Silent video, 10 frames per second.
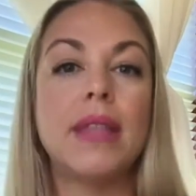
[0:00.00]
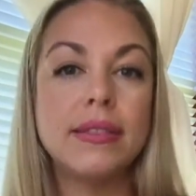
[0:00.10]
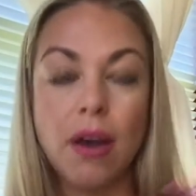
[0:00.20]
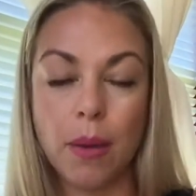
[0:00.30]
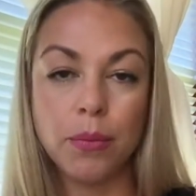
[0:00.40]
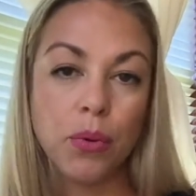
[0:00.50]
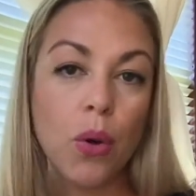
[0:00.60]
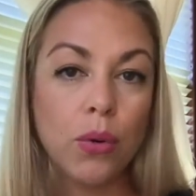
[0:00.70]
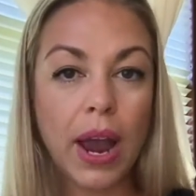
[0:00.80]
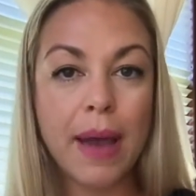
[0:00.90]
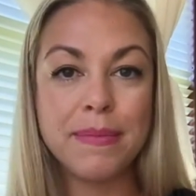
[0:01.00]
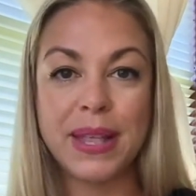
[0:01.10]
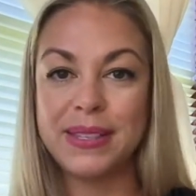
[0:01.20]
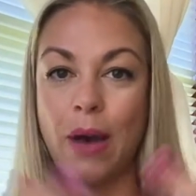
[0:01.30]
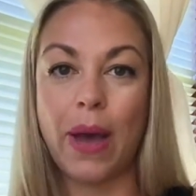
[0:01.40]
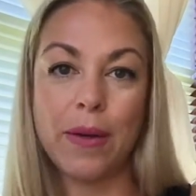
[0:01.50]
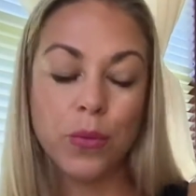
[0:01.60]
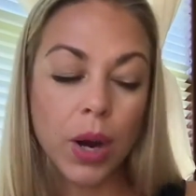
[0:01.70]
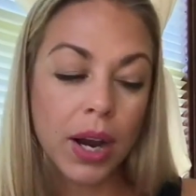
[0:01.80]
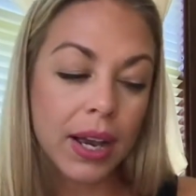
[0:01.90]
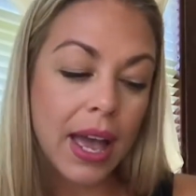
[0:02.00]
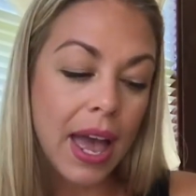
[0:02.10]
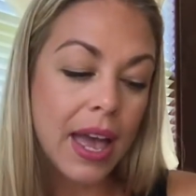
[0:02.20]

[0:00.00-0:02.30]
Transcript: That's how I'm programmed. That's how I work.